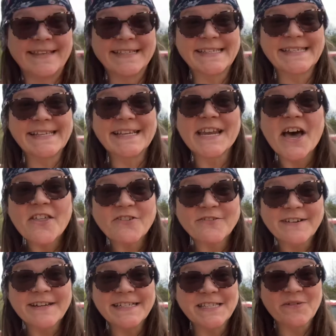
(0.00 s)
is another
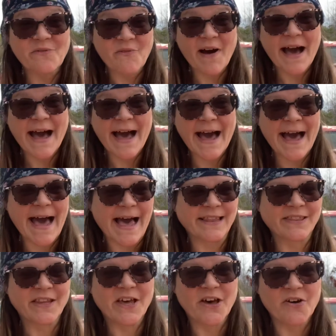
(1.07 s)
reason why I
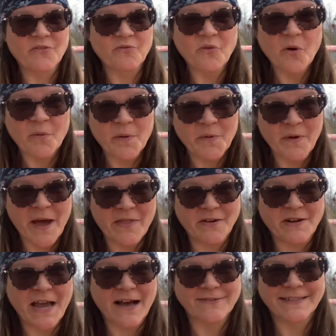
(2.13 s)
love warmer weather.
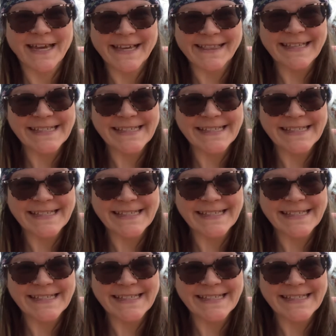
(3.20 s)
Y'all check this